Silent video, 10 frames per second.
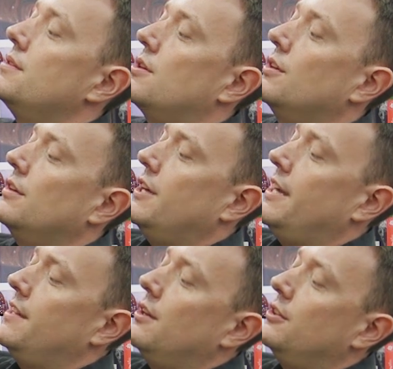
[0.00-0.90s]
So another
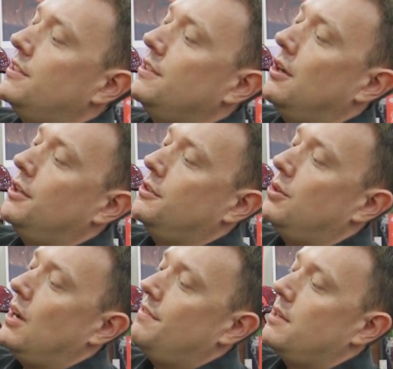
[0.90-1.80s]
hand note in order
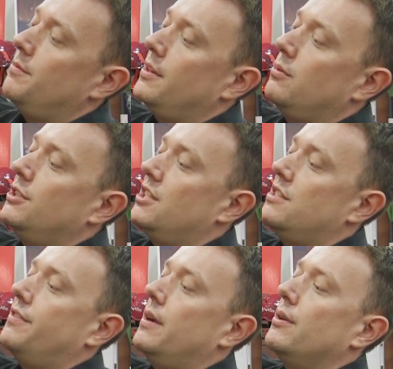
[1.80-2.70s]
to have something which
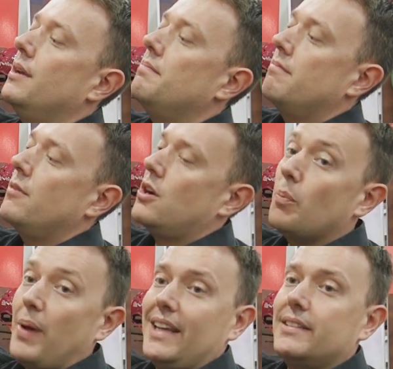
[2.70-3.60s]
is very
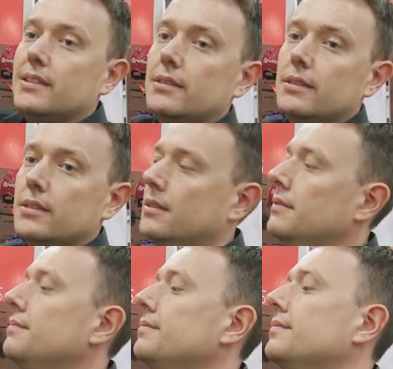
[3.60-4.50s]
compact,
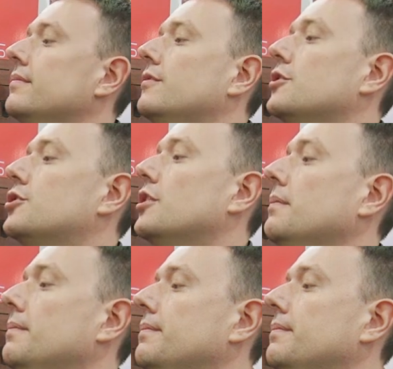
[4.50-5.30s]
for sure.